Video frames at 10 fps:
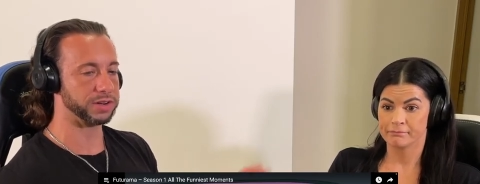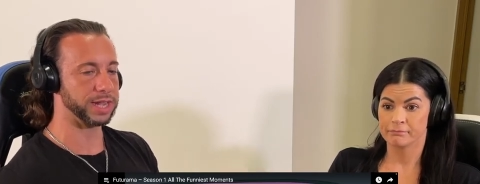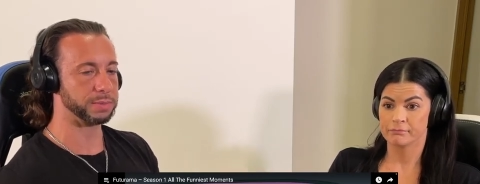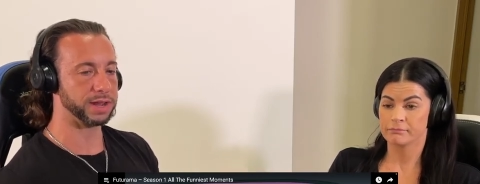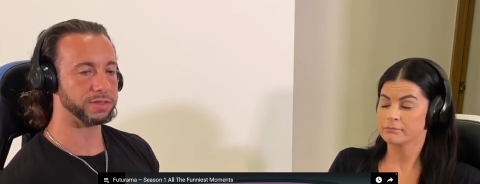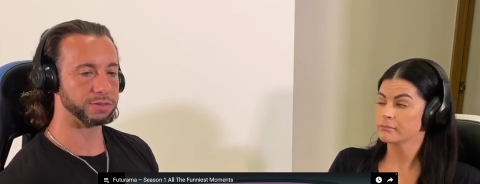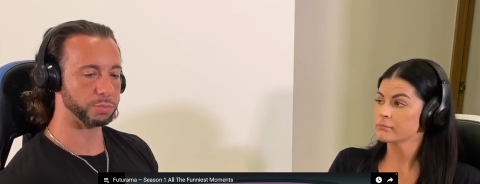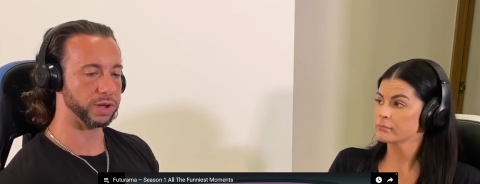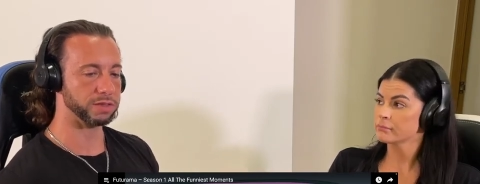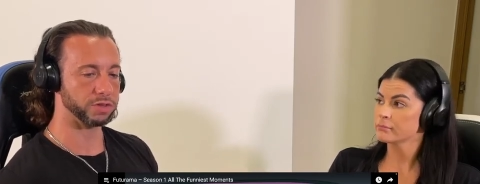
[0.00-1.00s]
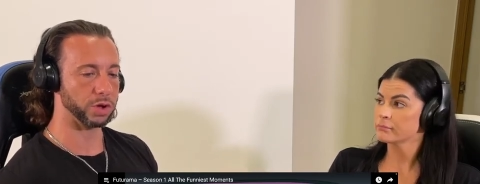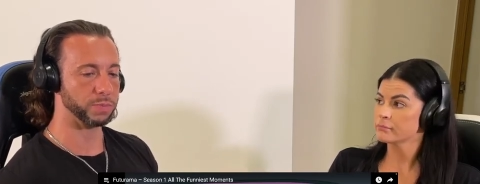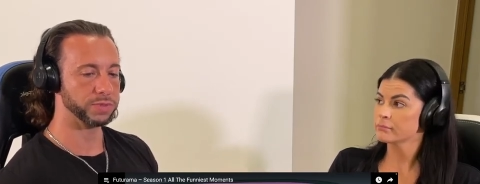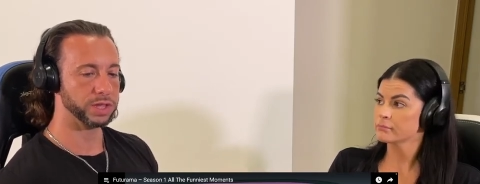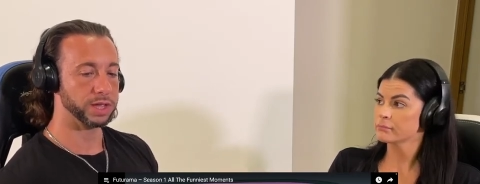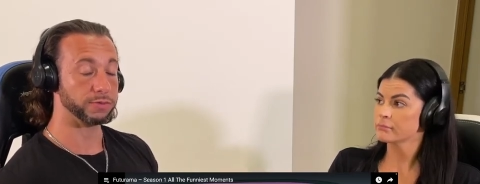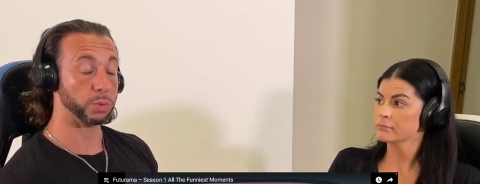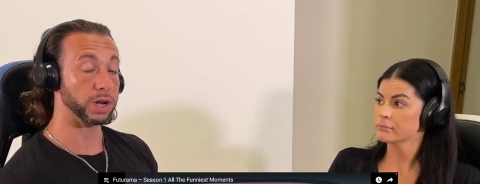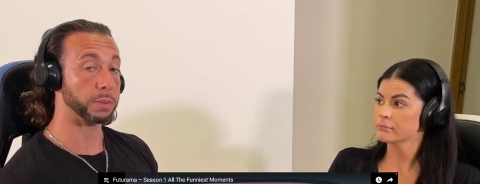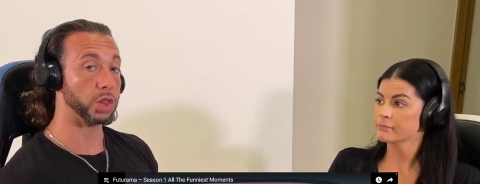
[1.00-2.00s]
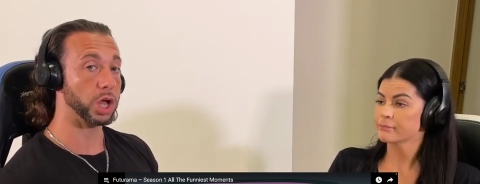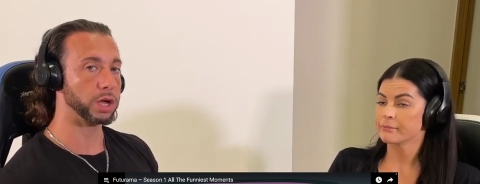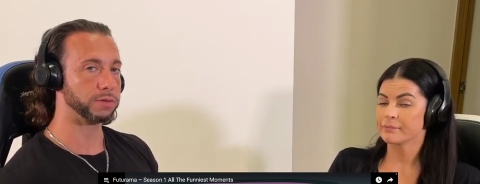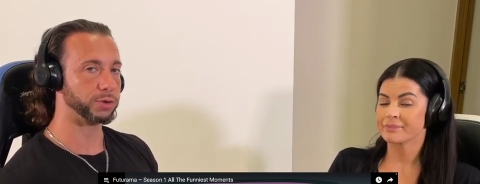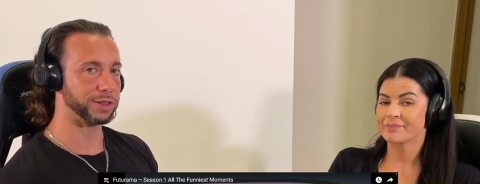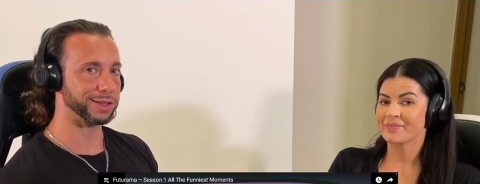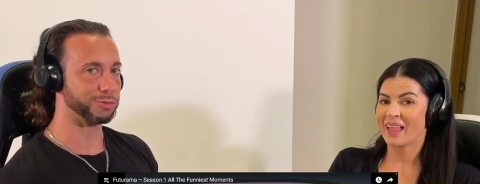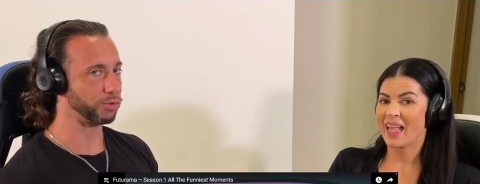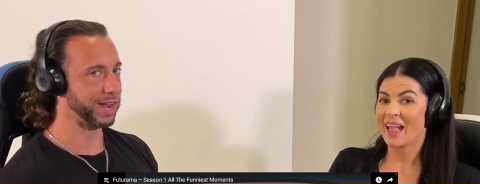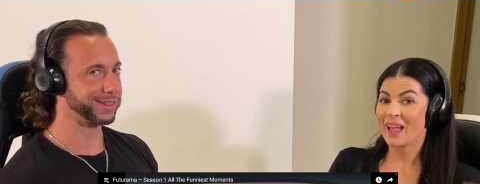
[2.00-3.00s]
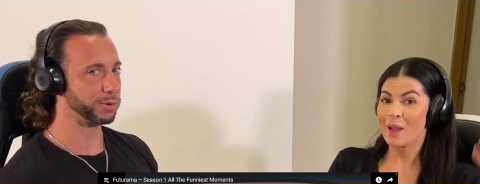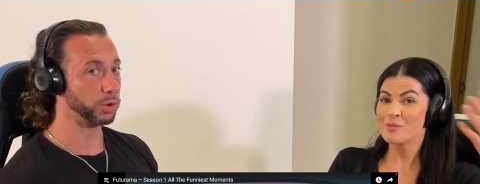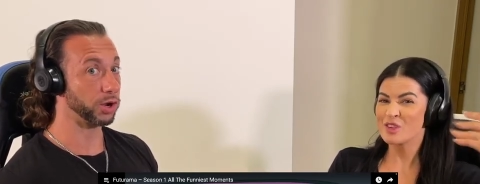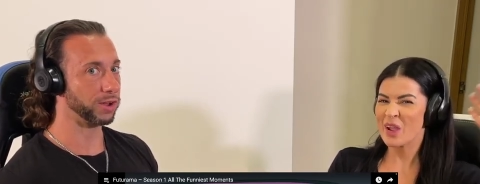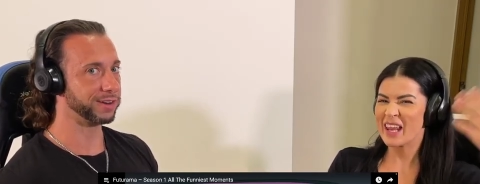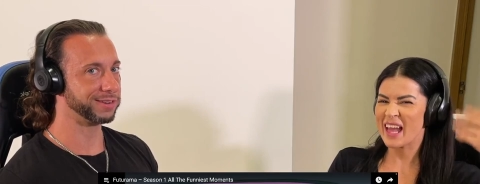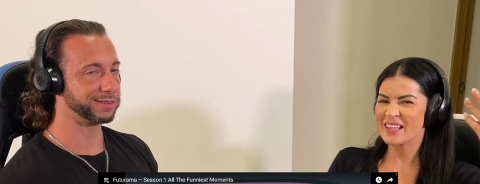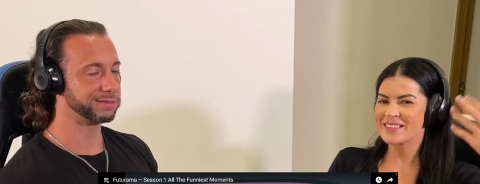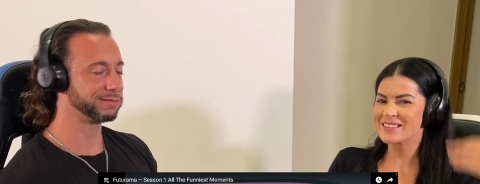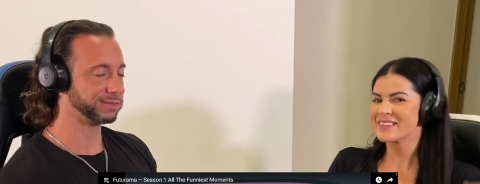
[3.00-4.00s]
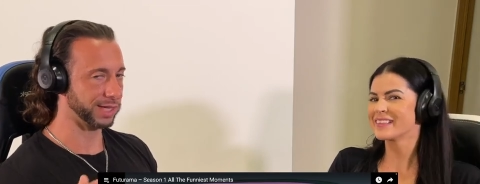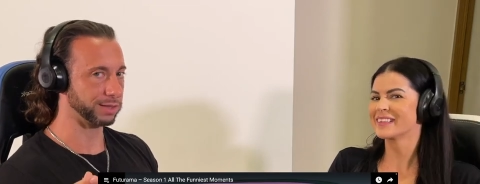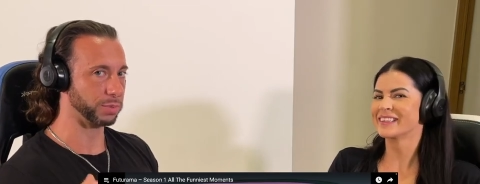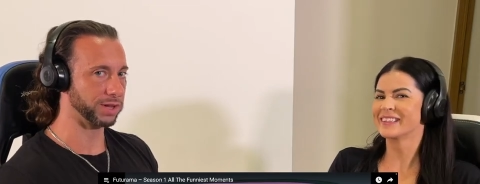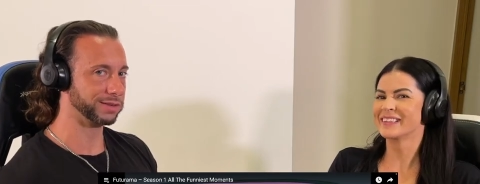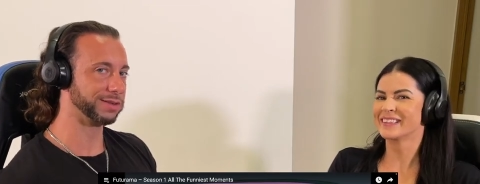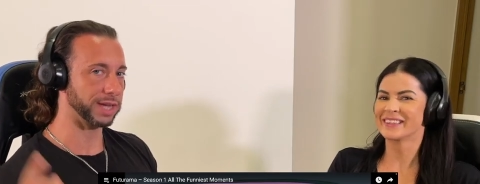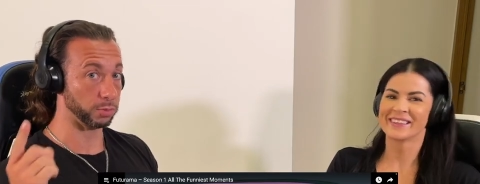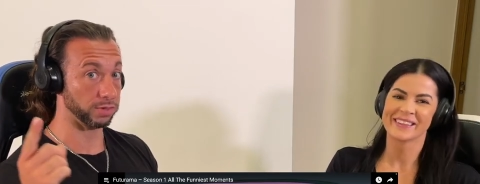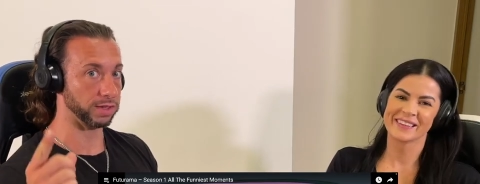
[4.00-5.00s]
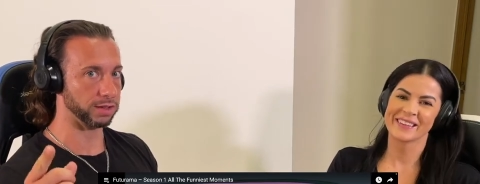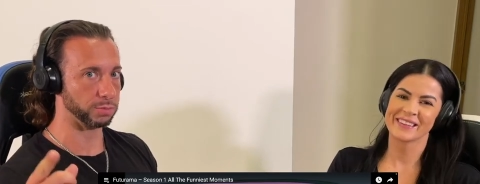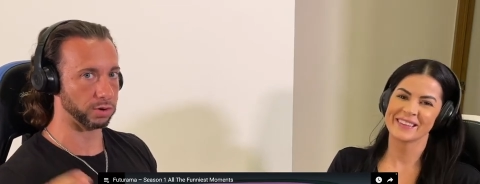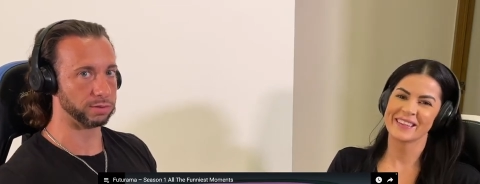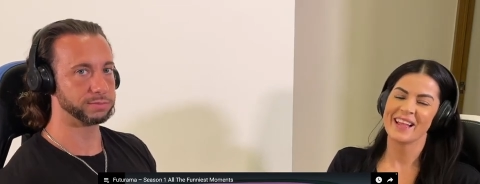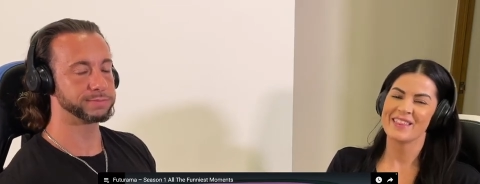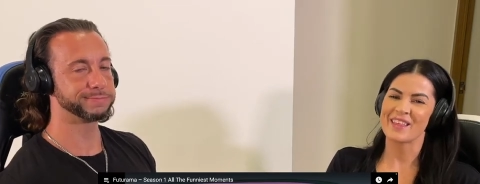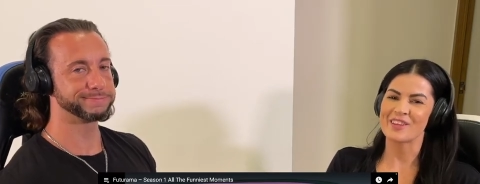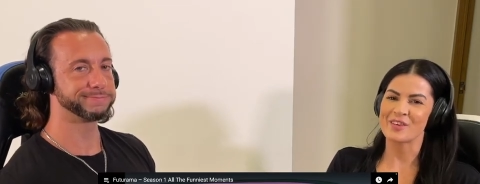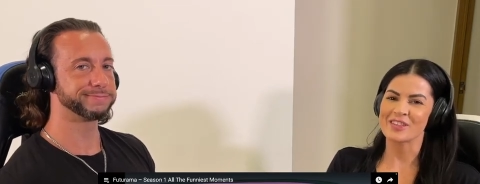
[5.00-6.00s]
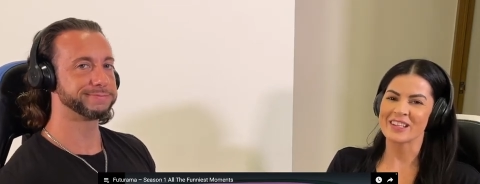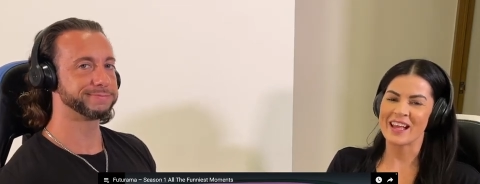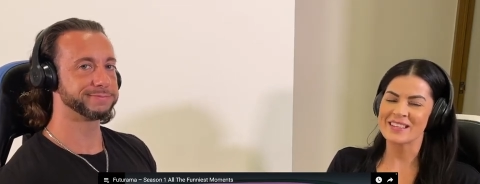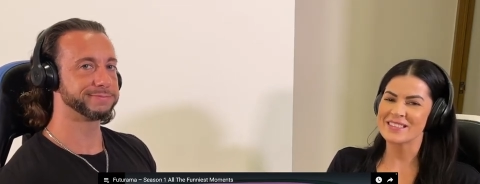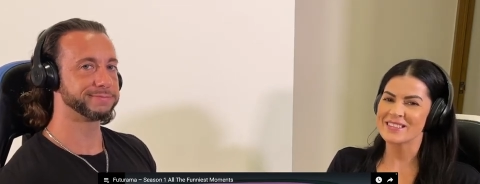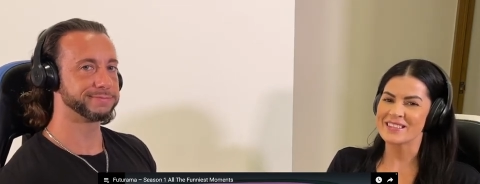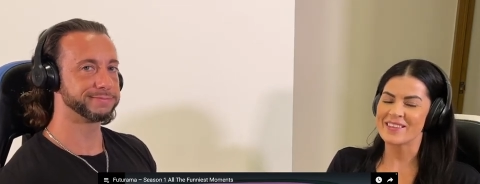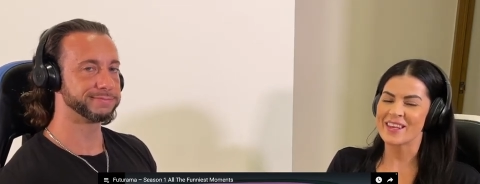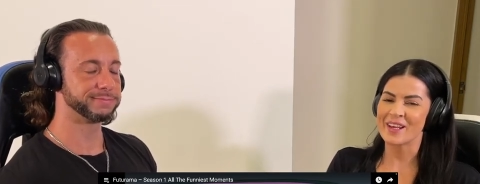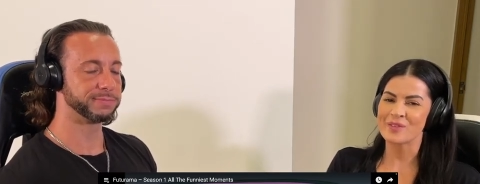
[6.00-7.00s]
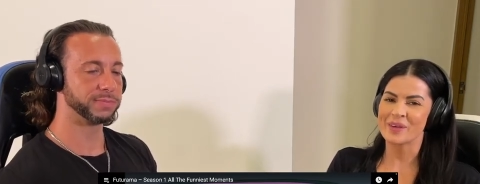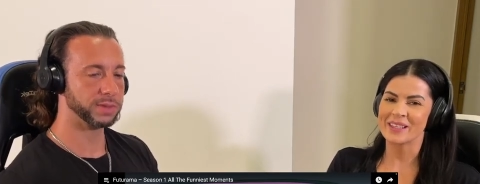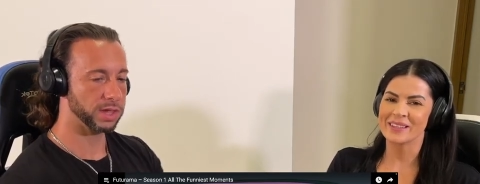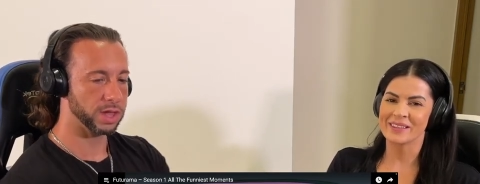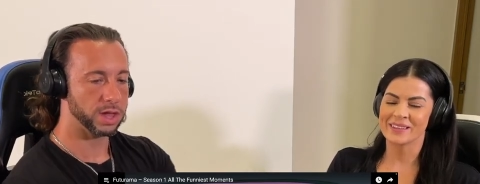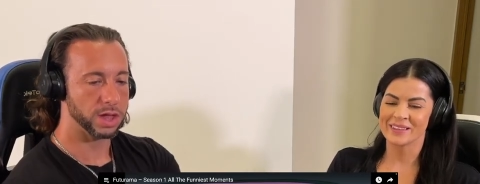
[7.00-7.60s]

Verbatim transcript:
Speaker 1: entertainment at this point. So if you want to come along for this ride that we're on, hit the button, and we'll see you tomorrow.
Speaker 2: Thanks for watching, guys. See you in the next one.